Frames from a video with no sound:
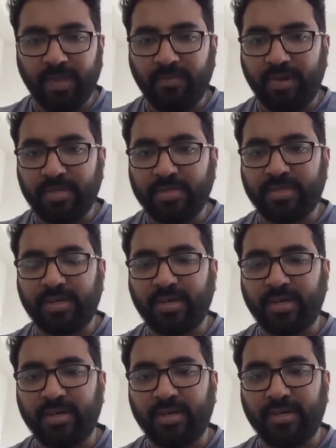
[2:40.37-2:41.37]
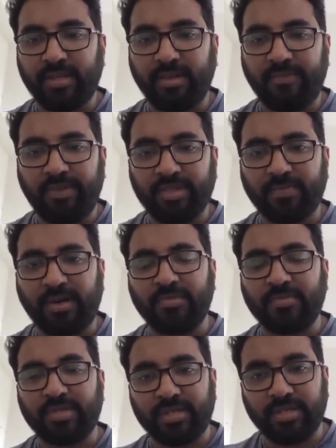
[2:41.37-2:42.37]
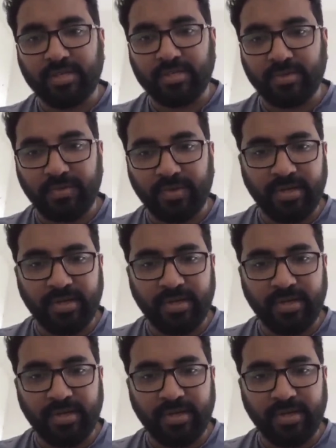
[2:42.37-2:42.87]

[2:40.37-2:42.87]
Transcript: once uh, the first part of the session is over,